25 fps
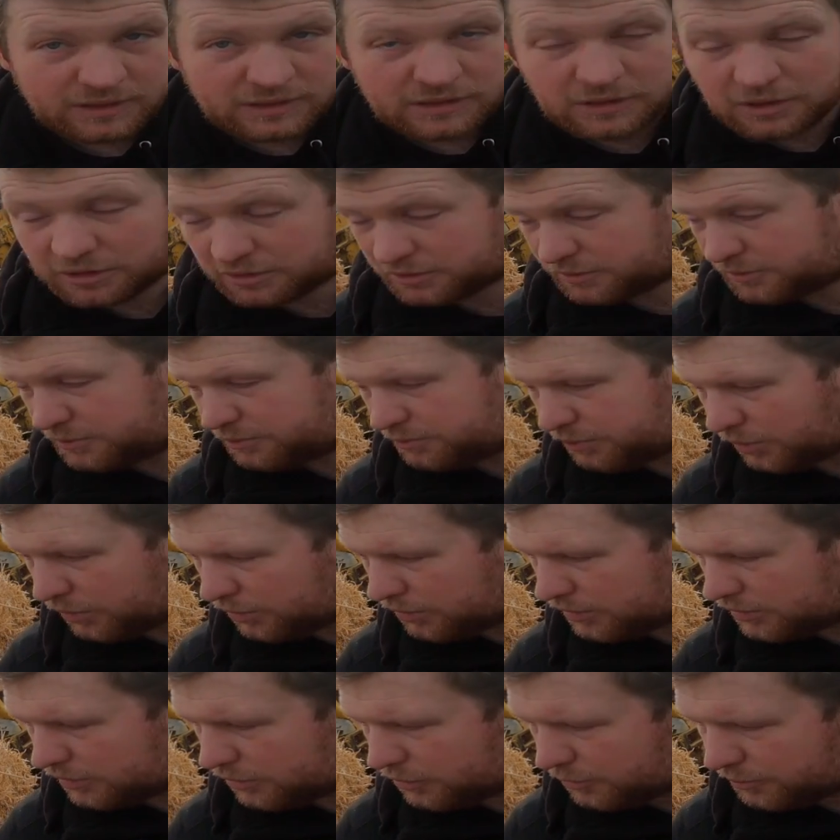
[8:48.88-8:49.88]
nut
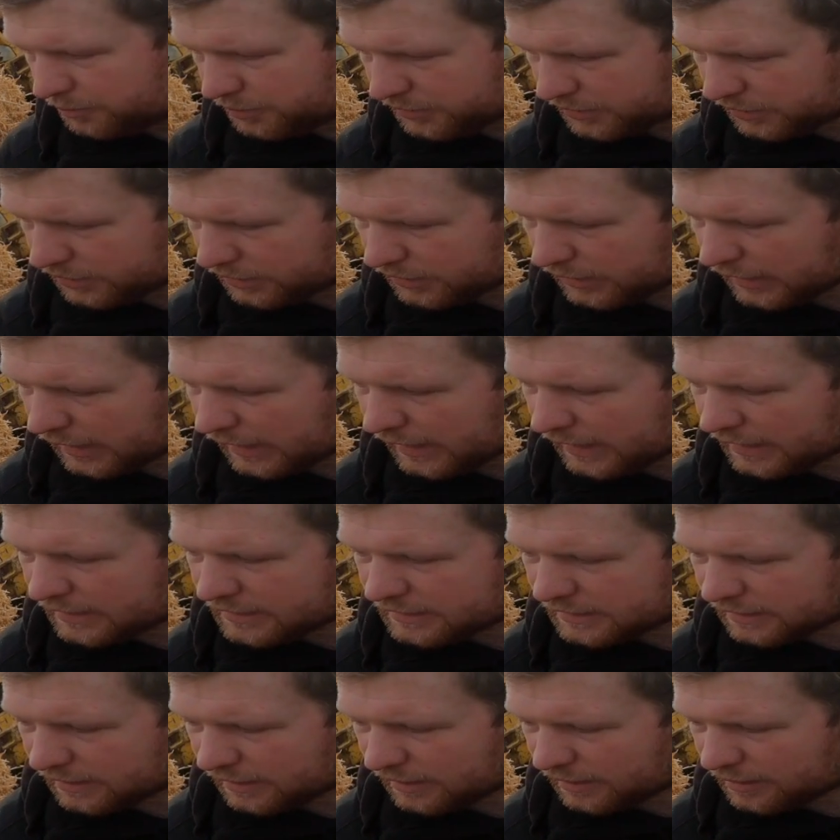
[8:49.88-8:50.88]
bolt opener
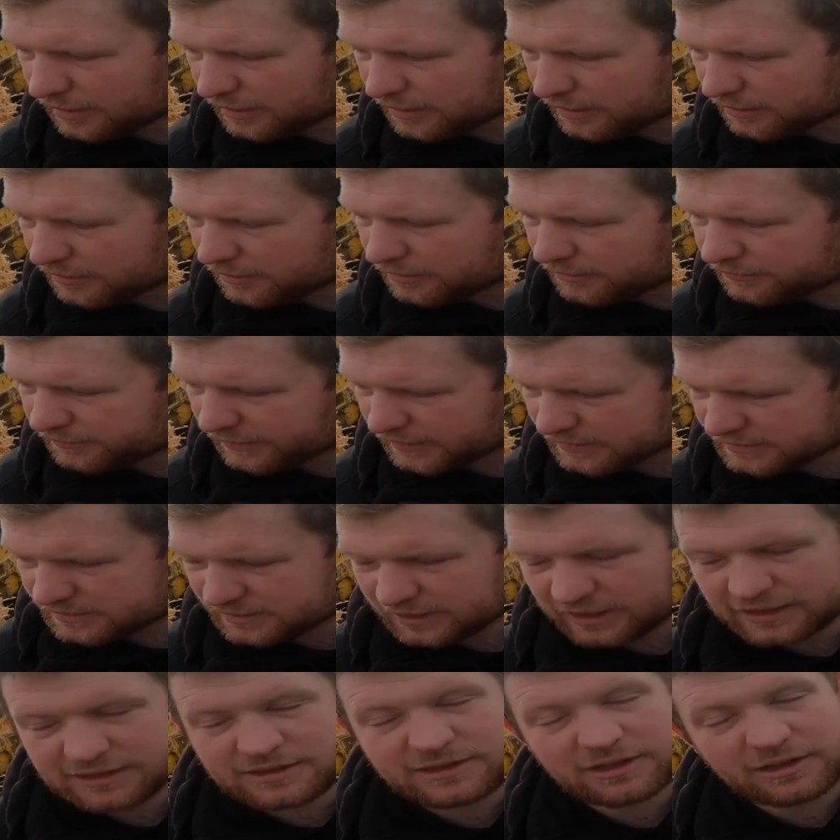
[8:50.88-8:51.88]
and a fence
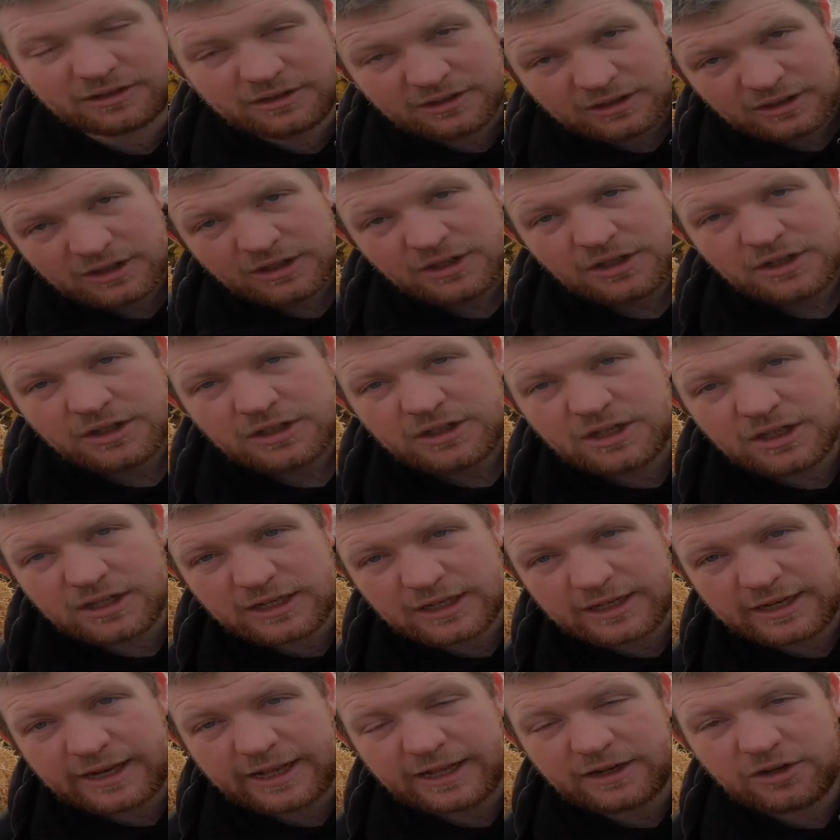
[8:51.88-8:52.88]
tester, you
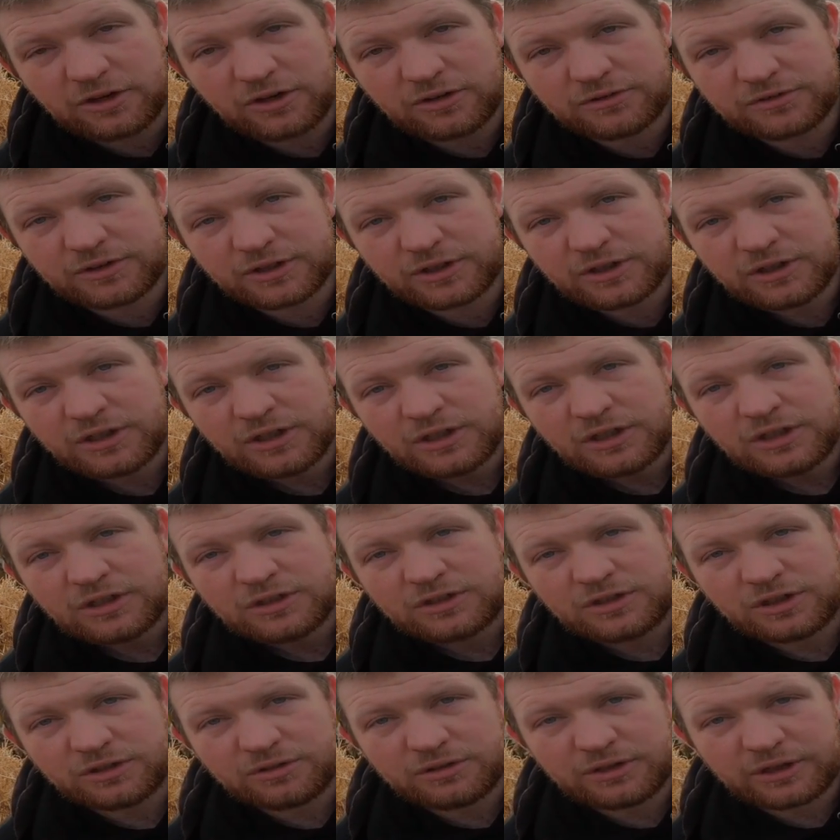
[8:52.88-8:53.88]
can head over
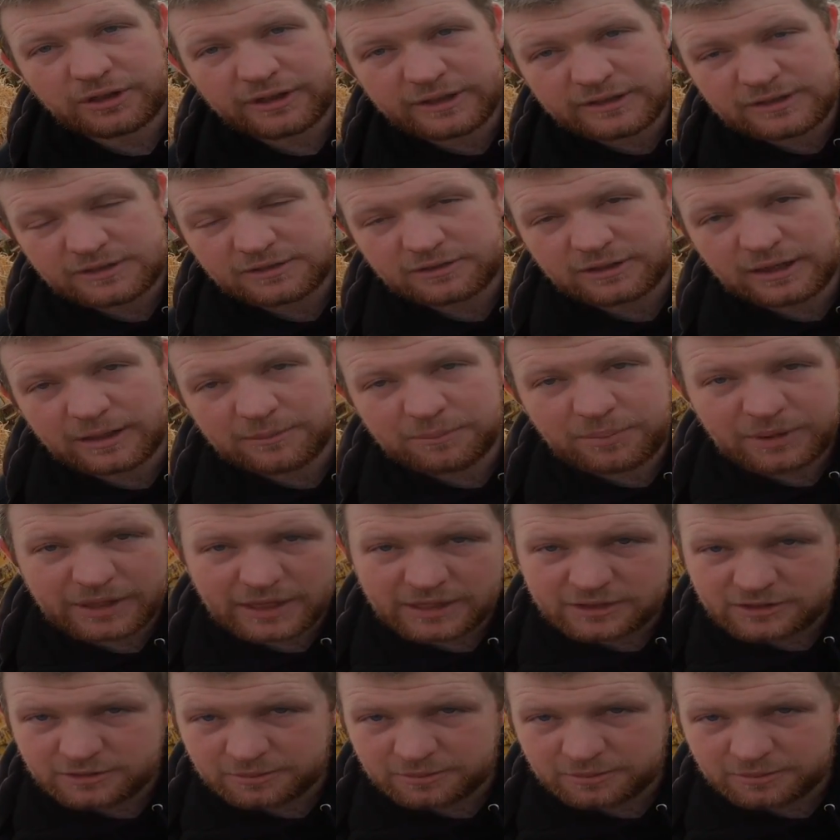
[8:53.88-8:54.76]
to their Instagram page.